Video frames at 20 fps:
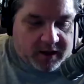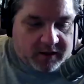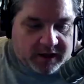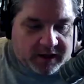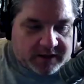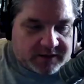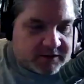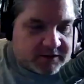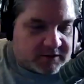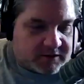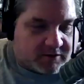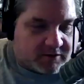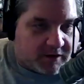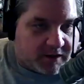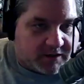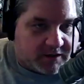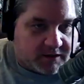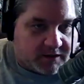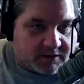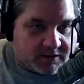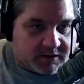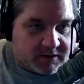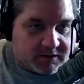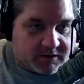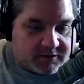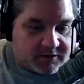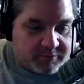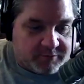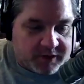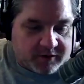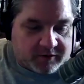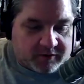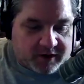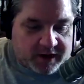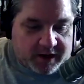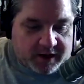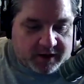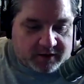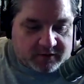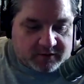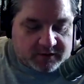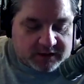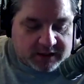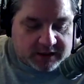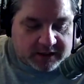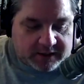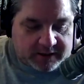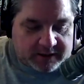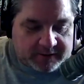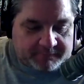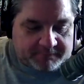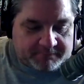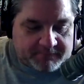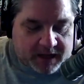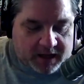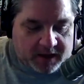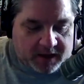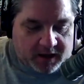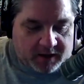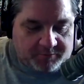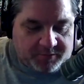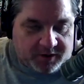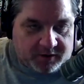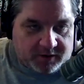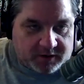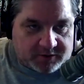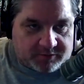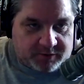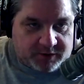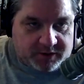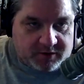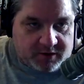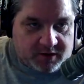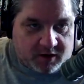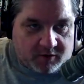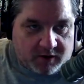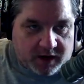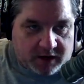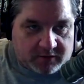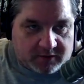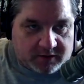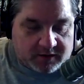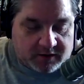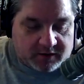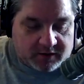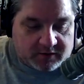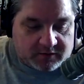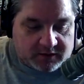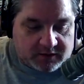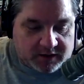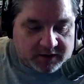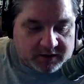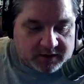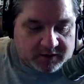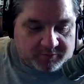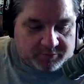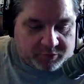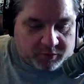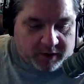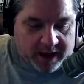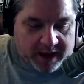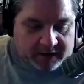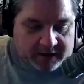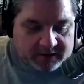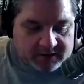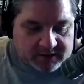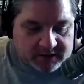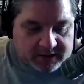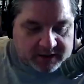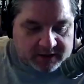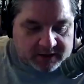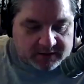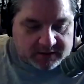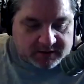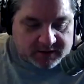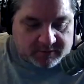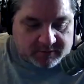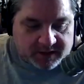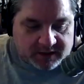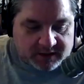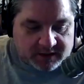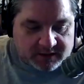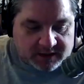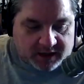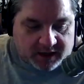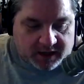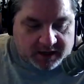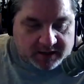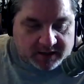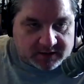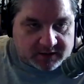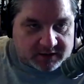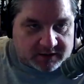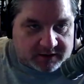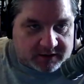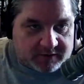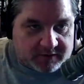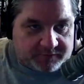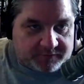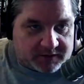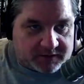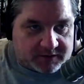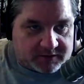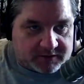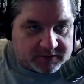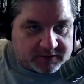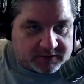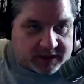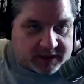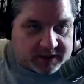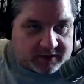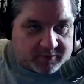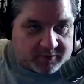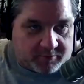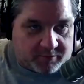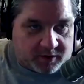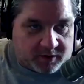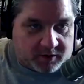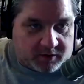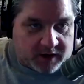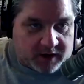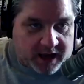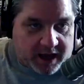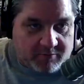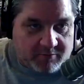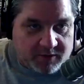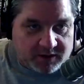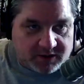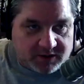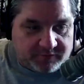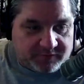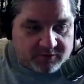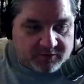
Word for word: ask you this question since you've been around. Um, I, I'm curious, when you go out there and practice against some of these guys on the defensive side of the ball, how much have you